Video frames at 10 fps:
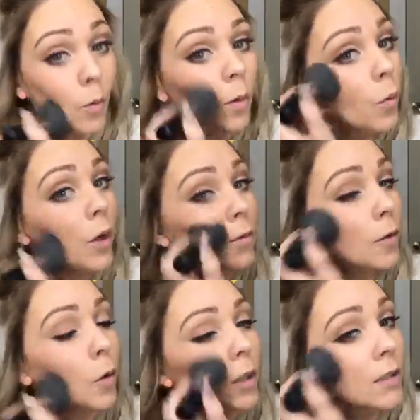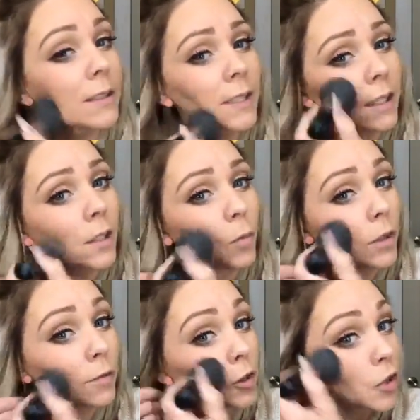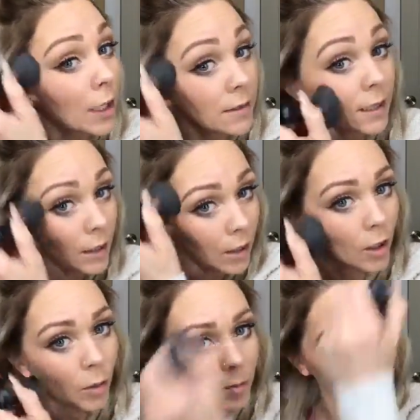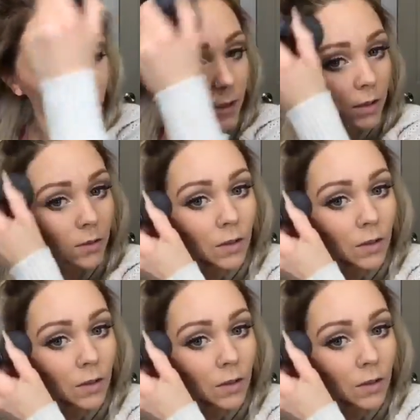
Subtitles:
one for oily skin and one for dry skin on our website too.